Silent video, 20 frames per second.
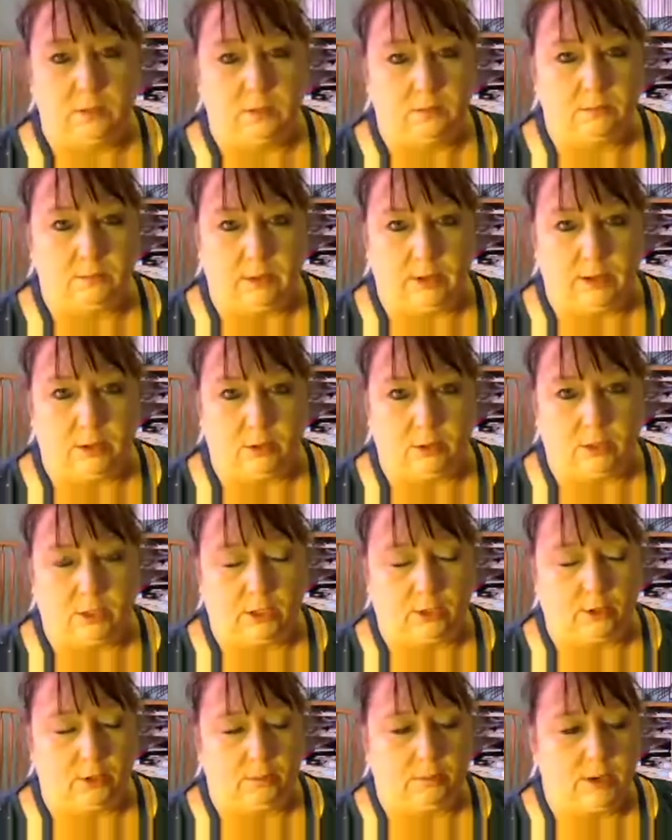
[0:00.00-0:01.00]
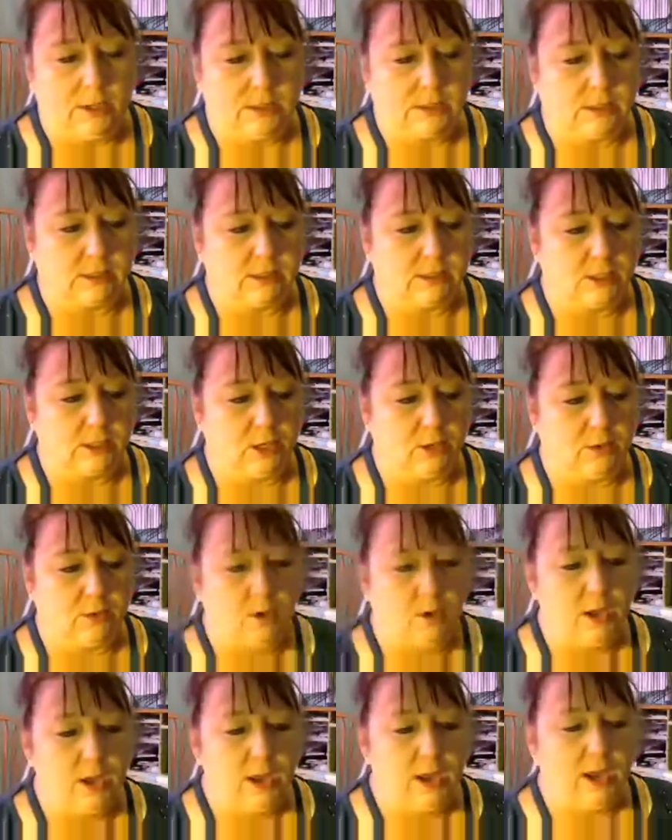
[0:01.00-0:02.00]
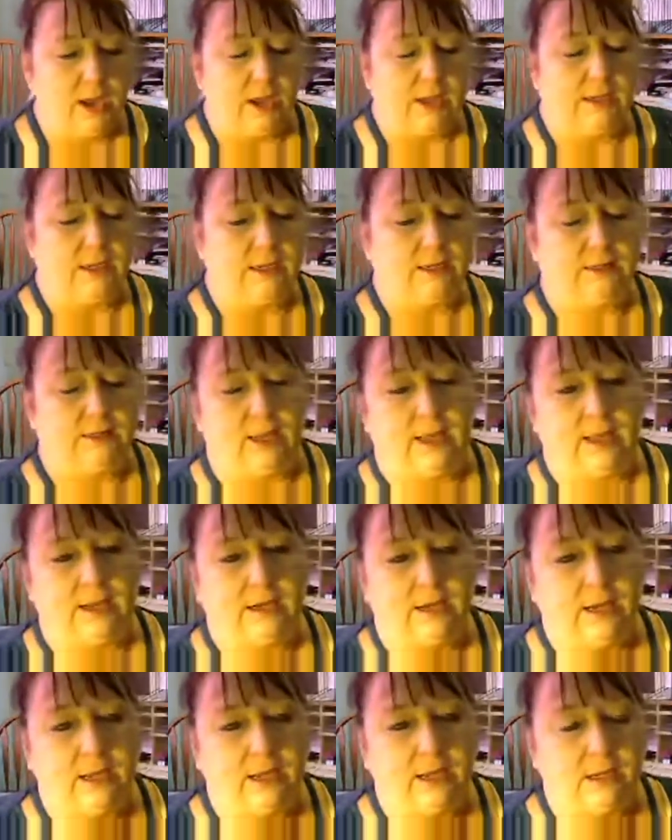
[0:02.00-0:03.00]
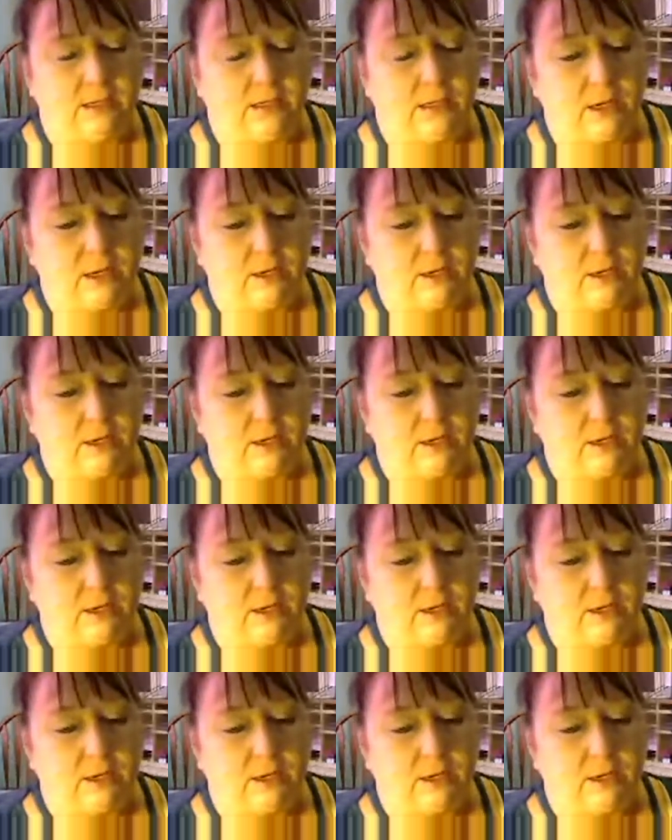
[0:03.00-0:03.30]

get her a bracelet. So I did that. And